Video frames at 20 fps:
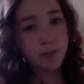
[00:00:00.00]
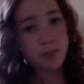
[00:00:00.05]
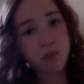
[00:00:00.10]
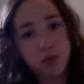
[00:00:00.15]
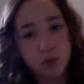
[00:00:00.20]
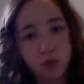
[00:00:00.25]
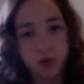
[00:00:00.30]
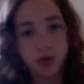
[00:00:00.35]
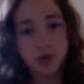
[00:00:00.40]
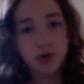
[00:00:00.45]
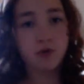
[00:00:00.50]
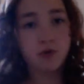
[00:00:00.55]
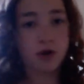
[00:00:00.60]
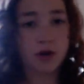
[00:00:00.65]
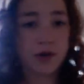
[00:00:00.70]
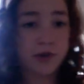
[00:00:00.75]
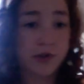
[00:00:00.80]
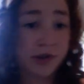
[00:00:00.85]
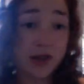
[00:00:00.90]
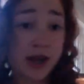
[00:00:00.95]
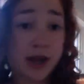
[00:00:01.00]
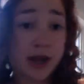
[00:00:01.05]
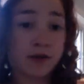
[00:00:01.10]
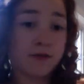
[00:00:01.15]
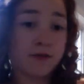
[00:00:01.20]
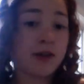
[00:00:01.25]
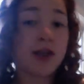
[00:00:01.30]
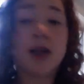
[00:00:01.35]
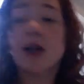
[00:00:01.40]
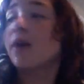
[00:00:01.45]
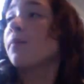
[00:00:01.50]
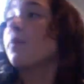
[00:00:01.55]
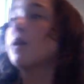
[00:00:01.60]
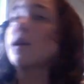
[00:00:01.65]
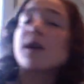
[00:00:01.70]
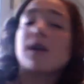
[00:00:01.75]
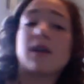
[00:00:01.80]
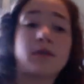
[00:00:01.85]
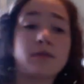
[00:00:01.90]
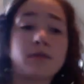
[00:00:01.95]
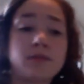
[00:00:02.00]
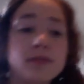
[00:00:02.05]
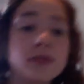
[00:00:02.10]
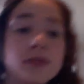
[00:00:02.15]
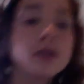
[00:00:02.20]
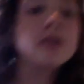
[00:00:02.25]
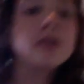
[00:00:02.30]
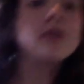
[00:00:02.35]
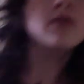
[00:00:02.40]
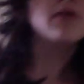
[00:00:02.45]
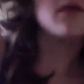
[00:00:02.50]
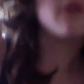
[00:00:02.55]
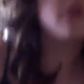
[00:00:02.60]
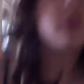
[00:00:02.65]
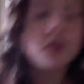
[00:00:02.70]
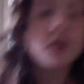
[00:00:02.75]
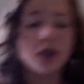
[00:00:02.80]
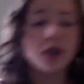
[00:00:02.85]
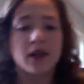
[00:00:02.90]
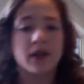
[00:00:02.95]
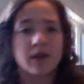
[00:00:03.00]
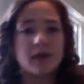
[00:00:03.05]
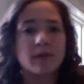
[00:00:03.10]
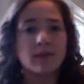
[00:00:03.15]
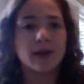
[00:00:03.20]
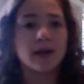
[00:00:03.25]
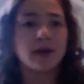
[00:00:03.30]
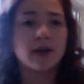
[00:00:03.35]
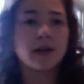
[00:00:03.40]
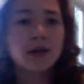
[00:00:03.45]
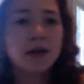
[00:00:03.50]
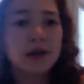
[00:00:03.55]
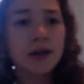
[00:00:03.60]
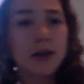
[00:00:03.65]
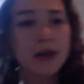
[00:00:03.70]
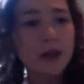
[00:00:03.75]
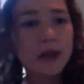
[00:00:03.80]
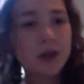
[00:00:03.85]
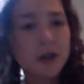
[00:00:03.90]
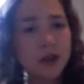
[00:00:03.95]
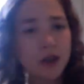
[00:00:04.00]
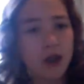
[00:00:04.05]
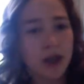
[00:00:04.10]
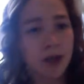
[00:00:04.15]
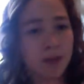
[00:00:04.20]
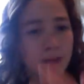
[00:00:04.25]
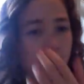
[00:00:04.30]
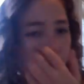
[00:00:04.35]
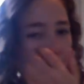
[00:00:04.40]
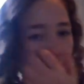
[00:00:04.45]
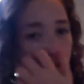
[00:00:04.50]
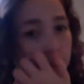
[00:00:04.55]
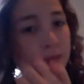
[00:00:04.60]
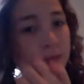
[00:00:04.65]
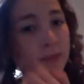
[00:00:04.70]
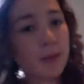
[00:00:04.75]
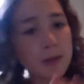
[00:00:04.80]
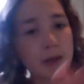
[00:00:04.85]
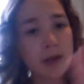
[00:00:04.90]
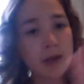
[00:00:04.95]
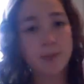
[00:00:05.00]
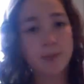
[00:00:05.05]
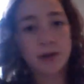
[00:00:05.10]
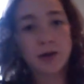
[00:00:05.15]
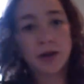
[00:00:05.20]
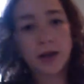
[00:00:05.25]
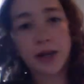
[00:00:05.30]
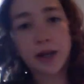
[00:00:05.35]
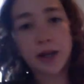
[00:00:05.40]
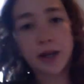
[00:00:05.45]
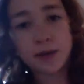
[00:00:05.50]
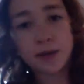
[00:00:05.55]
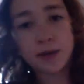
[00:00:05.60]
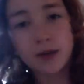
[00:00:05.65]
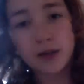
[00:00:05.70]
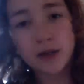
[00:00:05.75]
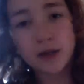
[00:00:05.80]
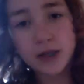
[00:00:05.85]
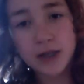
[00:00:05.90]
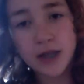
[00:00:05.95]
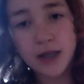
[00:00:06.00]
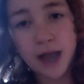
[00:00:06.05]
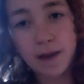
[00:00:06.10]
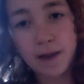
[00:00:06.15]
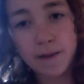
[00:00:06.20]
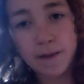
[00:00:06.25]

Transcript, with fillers: the pool on the water slide over here, but you know. It's weird. Actually, i am. Okay, maybe that's better lighting. Yeah.